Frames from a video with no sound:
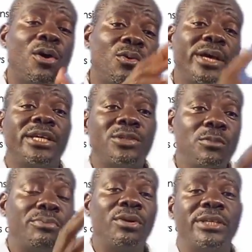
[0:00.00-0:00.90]
work to
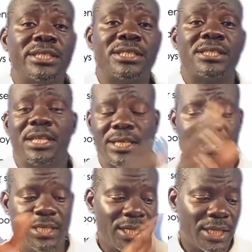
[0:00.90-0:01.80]
boys
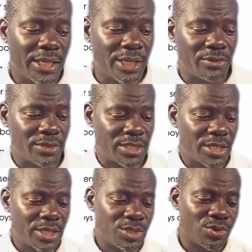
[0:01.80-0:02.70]
than girls.
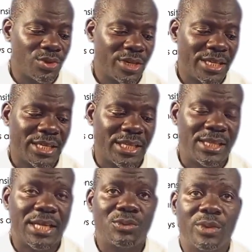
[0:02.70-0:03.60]
So in
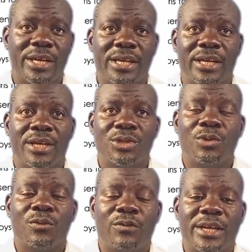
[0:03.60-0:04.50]
that way,
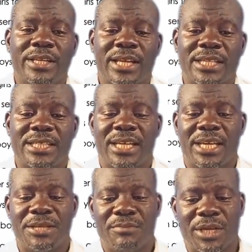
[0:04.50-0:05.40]
you find that
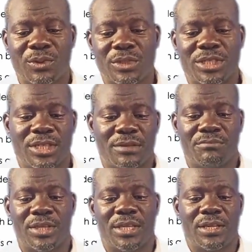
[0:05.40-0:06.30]
it may not
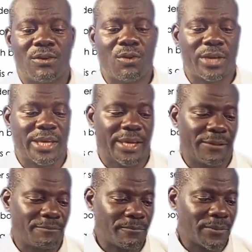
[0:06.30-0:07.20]
be
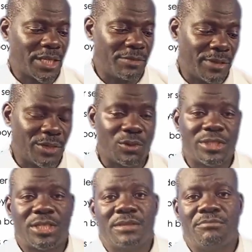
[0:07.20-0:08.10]
okay. It may
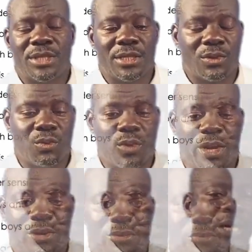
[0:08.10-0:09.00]
not be
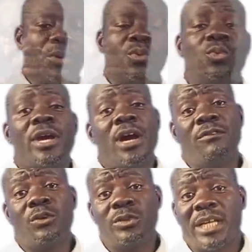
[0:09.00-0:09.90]
well. Now
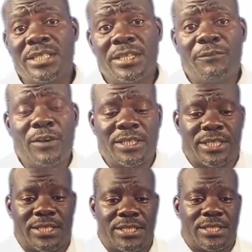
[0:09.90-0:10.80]
we have looked at the
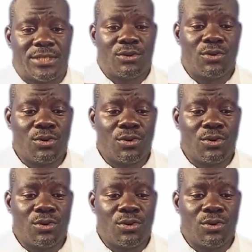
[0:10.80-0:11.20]
factors